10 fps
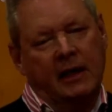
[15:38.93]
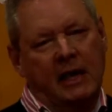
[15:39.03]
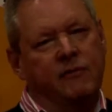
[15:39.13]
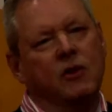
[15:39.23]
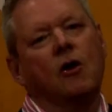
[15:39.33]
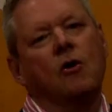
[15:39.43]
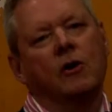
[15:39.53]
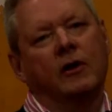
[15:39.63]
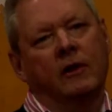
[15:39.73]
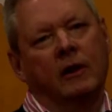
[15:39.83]
Even
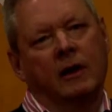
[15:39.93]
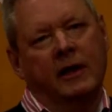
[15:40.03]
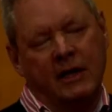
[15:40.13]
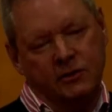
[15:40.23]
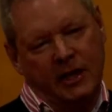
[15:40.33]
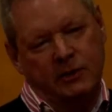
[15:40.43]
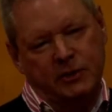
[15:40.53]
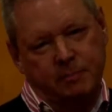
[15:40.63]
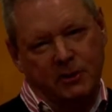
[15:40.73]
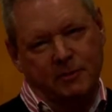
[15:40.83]
though council has
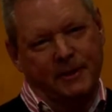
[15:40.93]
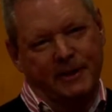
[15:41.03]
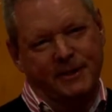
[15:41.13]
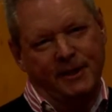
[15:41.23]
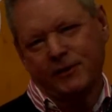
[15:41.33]
responsibility